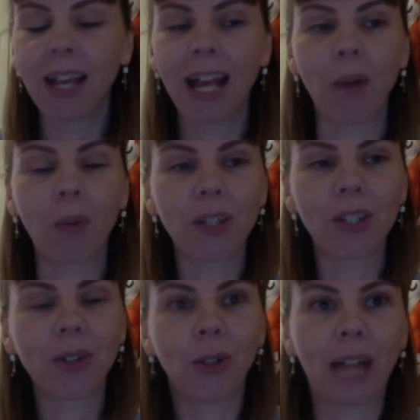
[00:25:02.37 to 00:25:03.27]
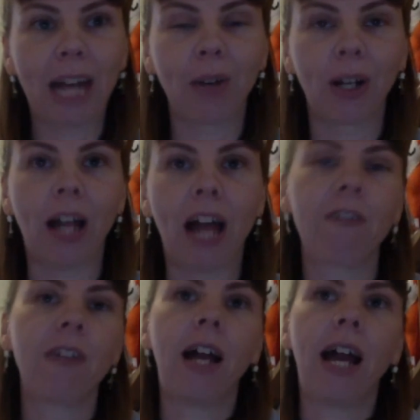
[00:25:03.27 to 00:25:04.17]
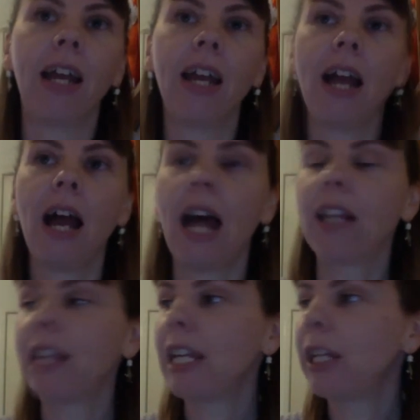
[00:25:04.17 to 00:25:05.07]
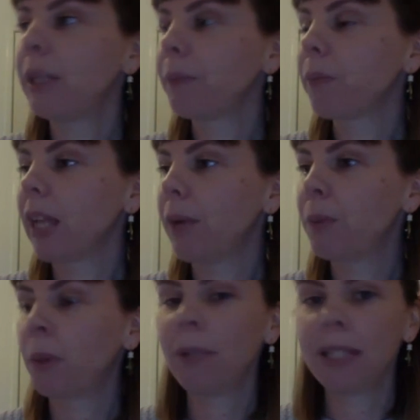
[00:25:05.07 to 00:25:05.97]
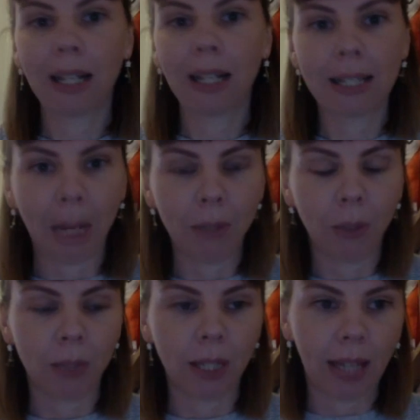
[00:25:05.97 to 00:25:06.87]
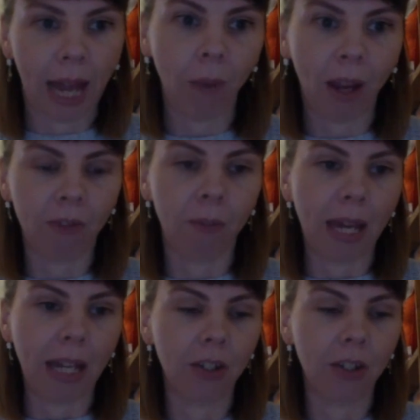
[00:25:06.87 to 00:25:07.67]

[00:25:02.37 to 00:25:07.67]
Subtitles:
And it wasn't until later in life that I think it was probably Douglas Adams that was the gateway for me.